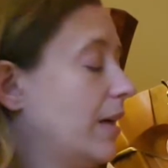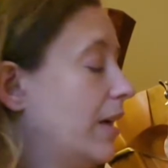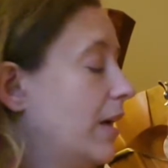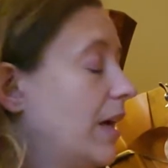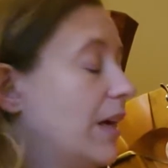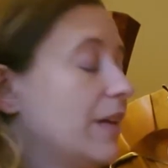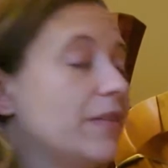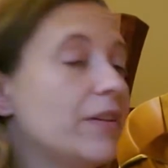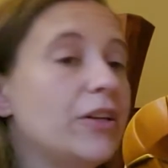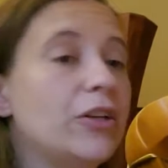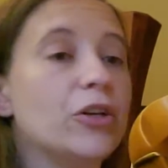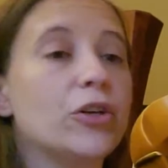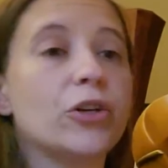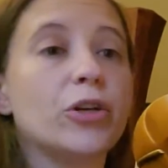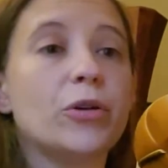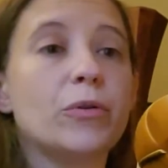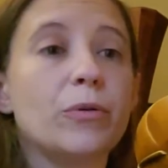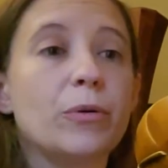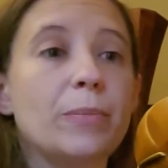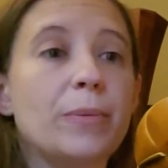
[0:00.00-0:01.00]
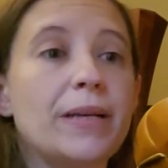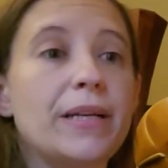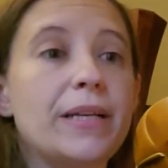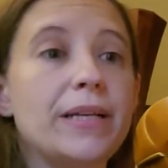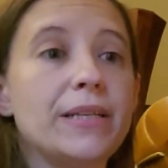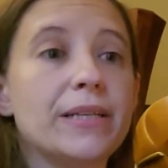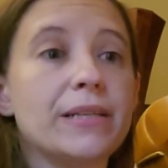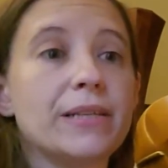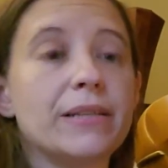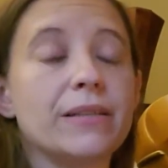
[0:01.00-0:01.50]
And then you're going to
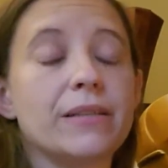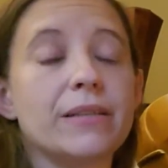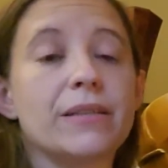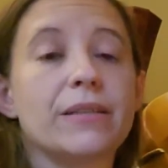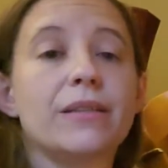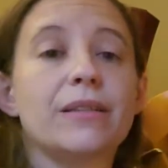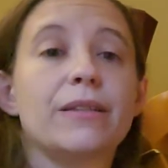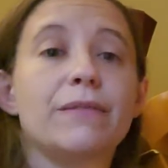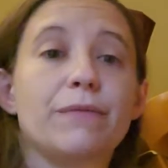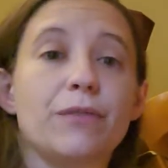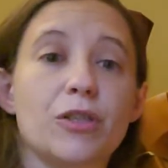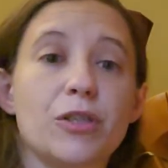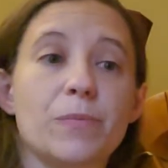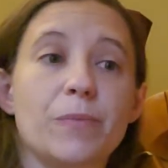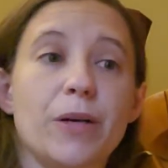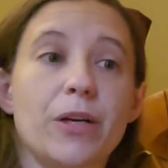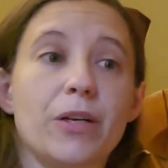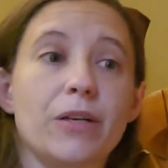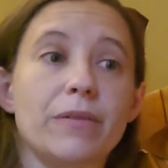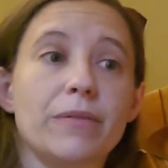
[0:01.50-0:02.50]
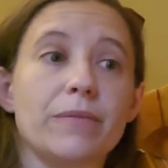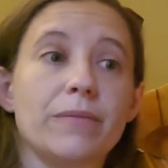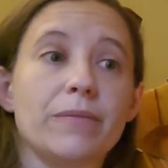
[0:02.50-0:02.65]
repeat the first part.